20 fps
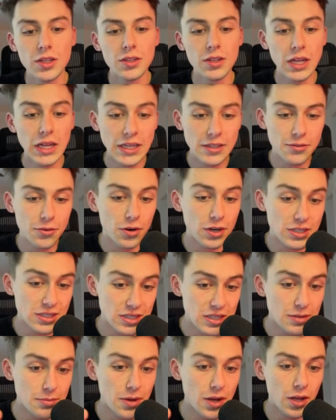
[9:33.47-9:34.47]
as far as
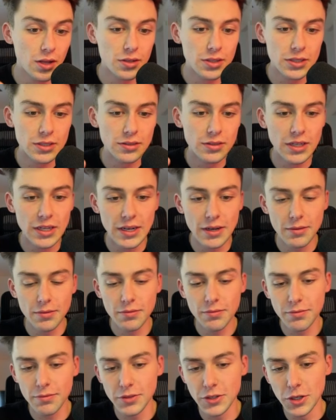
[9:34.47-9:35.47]
email and
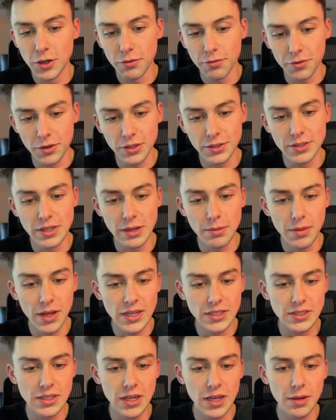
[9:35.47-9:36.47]
first name,
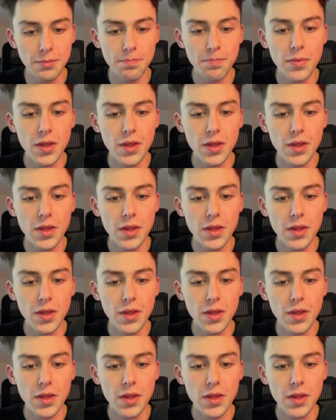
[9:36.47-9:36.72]
last name,